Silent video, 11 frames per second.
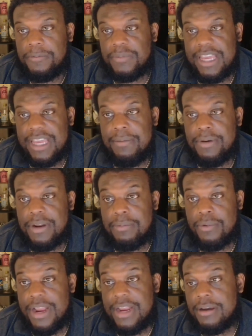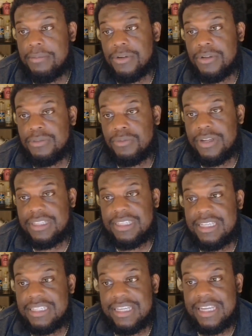Like he put up great numbers one
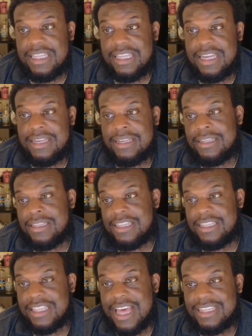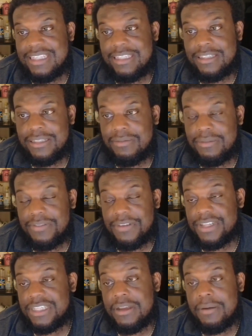season, and then this last season it was very
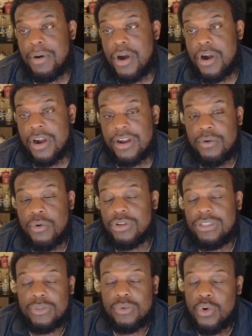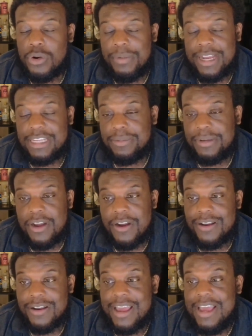subpar. Of course, his quarterback has been
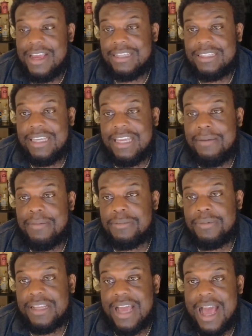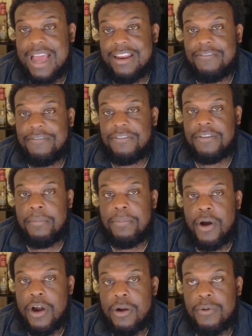hurt. His team has been kind of
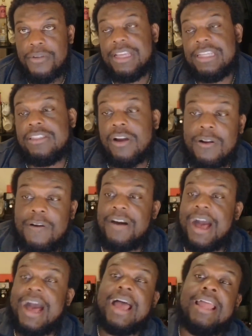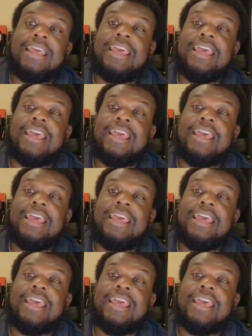subpar, where they start off hot